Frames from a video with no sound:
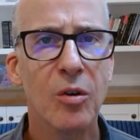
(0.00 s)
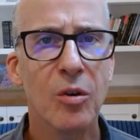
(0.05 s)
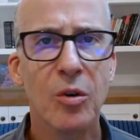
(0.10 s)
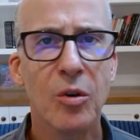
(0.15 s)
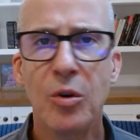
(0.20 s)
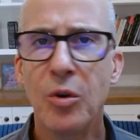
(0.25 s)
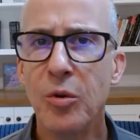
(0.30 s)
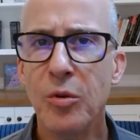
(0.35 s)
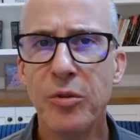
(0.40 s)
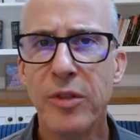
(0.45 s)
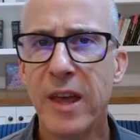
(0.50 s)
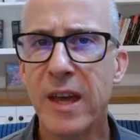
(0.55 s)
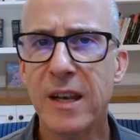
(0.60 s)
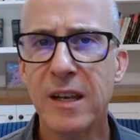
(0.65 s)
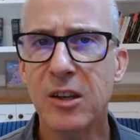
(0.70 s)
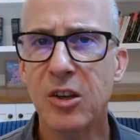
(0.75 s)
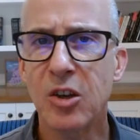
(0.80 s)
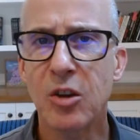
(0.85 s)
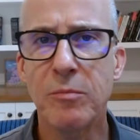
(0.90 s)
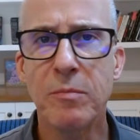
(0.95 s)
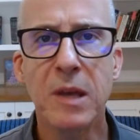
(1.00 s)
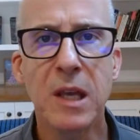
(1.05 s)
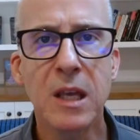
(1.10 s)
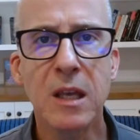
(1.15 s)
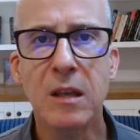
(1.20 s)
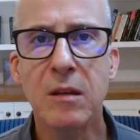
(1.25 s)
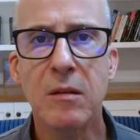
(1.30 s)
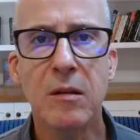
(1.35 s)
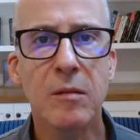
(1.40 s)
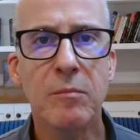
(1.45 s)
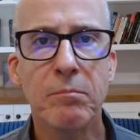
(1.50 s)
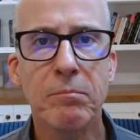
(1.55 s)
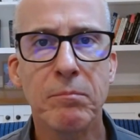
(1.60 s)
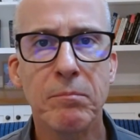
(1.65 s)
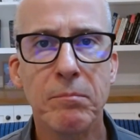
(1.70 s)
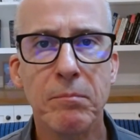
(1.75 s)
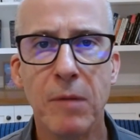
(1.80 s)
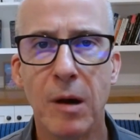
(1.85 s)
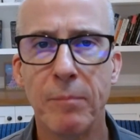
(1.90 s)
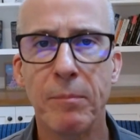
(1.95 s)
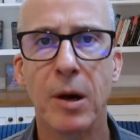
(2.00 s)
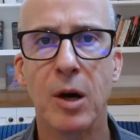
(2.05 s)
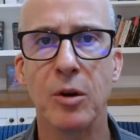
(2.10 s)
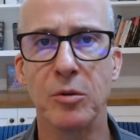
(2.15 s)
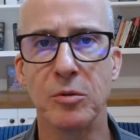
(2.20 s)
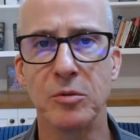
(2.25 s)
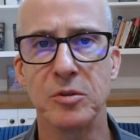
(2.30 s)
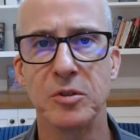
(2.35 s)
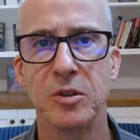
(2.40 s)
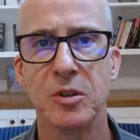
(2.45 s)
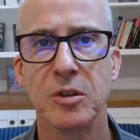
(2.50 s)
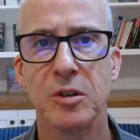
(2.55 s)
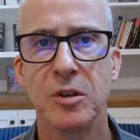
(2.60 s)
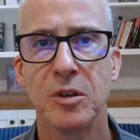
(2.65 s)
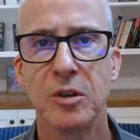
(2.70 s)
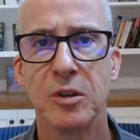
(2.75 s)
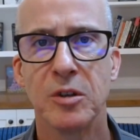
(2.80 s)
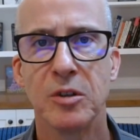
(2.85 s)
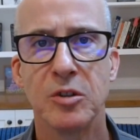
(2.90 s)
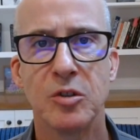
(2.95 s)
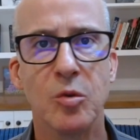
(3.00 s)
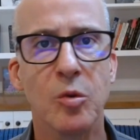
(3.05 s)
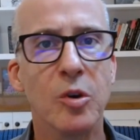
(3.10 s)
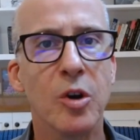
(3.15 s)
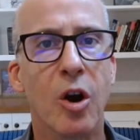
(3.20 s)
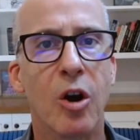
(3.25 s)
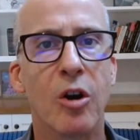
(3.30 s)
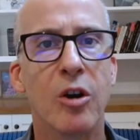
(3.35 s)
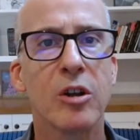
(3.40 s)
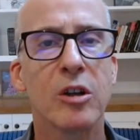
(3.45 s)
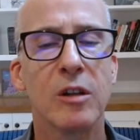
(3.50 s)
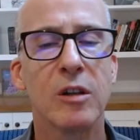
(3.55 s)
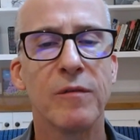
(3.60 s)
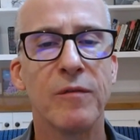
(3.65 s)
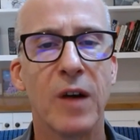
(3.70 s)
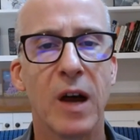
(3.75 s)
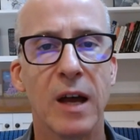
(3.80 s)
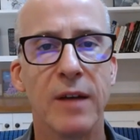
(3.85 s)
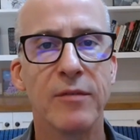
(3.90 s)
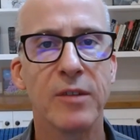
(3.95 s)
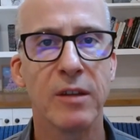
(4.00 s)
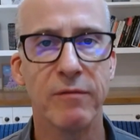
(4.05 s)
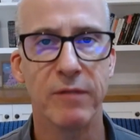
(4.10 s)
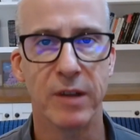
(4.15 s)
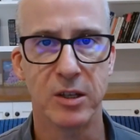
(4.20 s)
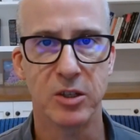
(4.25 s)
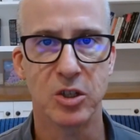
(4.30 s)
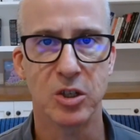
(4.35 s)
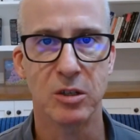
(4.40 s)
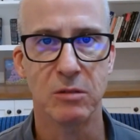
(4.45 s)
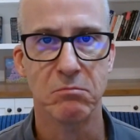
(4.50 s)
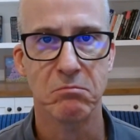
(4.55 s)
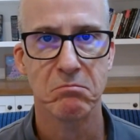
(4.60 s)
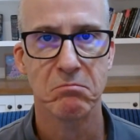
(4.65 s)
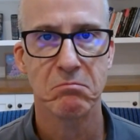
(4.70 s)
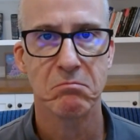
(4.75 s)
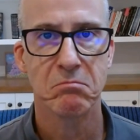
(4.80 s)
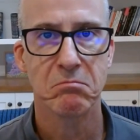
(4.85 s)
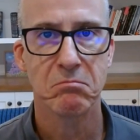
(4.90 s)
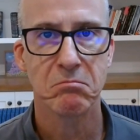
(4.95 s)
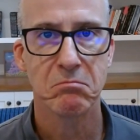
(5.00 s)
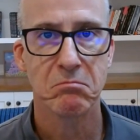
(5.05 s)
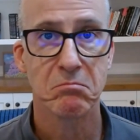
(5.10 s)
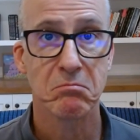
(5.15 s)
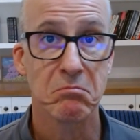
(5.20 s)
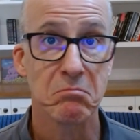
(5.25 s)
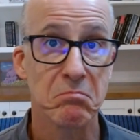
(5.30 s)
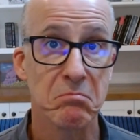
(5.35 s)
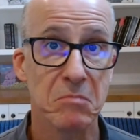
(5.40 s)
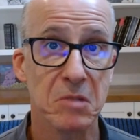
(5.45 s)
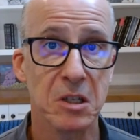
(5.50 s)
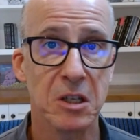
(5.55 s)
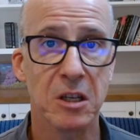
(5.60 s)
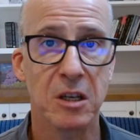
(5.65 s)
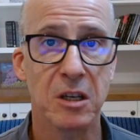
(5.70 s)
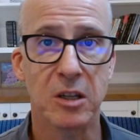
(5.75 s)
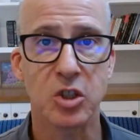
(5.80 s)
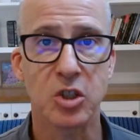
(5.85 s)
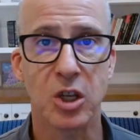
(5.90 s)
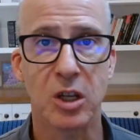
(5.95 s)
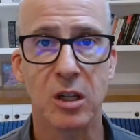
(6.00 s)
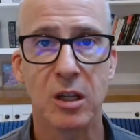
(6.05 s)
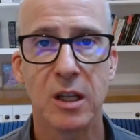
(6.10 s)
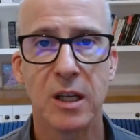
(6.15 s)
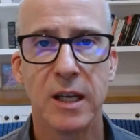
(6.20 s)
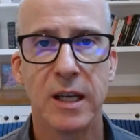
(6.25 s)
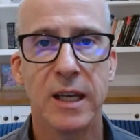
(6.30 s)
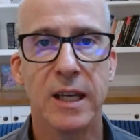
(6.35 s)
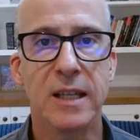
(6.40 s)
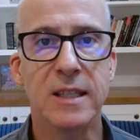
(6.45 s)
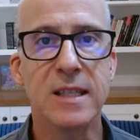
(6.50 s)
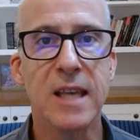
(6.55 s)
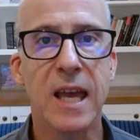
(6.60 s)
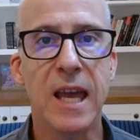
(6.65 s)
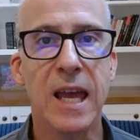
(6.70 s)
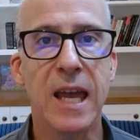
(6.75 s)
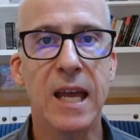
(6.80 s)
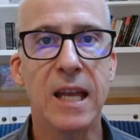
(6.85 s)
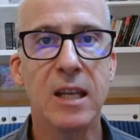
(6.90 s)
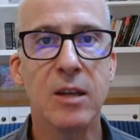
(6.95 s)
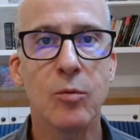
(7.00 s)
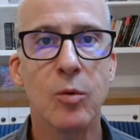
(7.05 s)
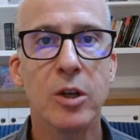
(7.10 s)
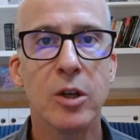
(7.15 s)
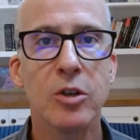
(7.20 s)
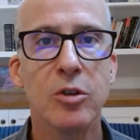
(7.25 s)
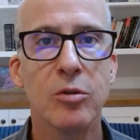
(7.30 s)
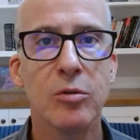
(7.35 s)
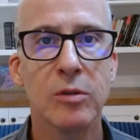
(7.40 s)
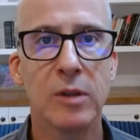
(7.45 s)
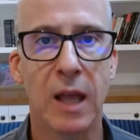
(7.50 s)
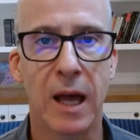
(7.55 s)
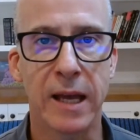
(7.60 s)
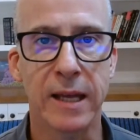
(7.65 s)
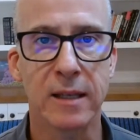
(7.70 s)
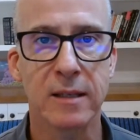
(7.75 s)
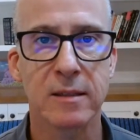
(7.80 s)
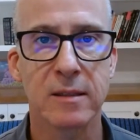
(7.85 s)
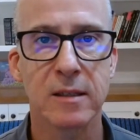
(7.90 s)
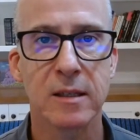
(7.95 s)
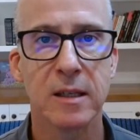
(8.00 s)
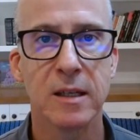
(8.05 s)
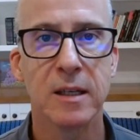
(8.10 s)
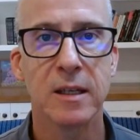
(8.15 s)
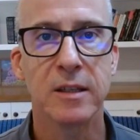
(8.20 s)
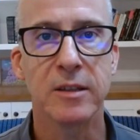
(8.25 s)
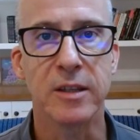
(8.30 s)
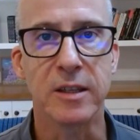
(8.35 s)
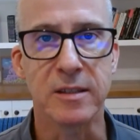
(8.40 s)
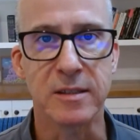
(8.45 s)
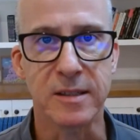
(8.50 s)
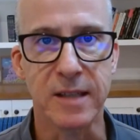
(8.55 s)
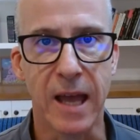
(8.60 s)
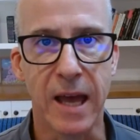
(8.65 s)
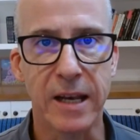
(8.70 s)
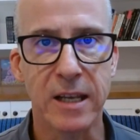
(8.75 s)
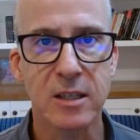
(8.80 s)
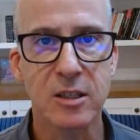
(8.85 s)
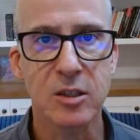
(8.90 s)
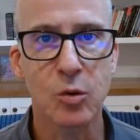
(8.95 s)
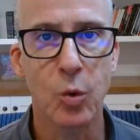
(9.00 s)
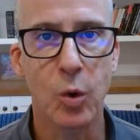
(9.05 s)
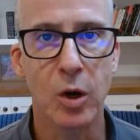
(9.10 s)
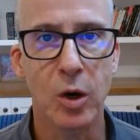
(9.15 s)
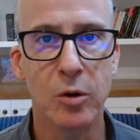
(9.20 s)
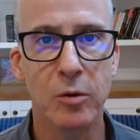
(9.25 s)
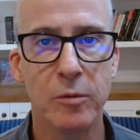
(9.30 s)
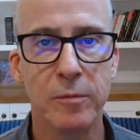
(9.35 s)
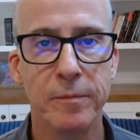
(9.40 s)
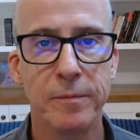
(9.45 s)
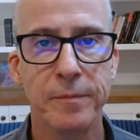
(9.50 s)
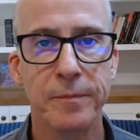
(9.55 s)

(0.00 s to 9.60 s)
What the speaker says: who then could be opposed to an Article 5 convention? In a nutshell, it's anyone who likes the status quo